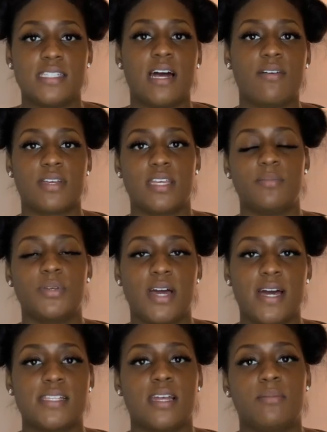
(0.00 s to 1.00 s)
I'll keep you
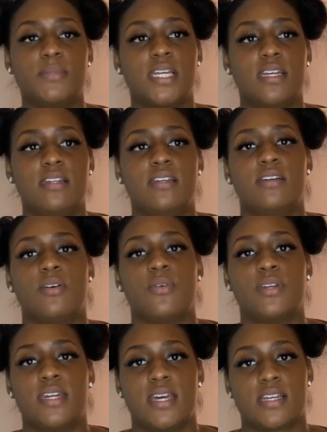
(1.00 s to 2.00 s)
guys updated
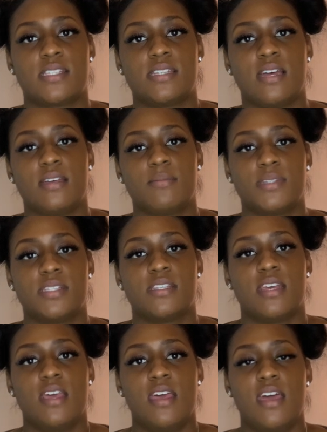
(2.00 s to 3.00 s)
on next steps,
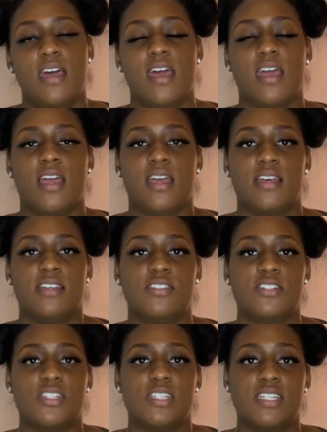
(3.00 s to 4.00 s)

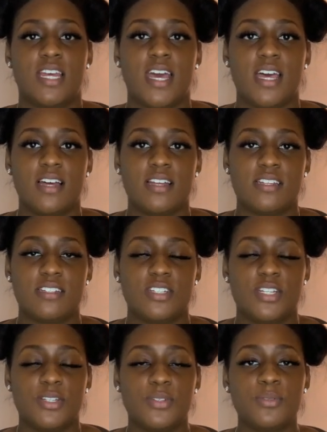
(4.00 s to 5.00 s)
and stay
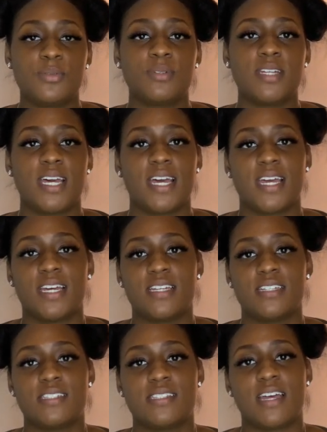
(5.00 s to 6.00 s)
tuned
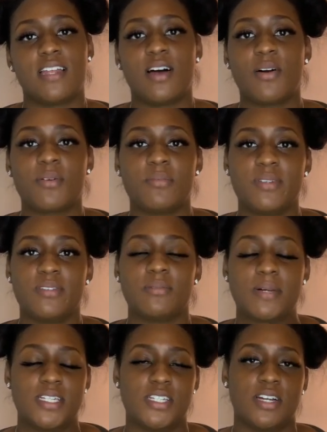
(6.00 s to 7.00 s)
and stay along with me for
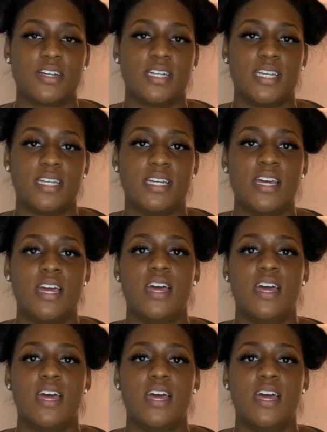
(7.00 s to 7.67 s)
my journey.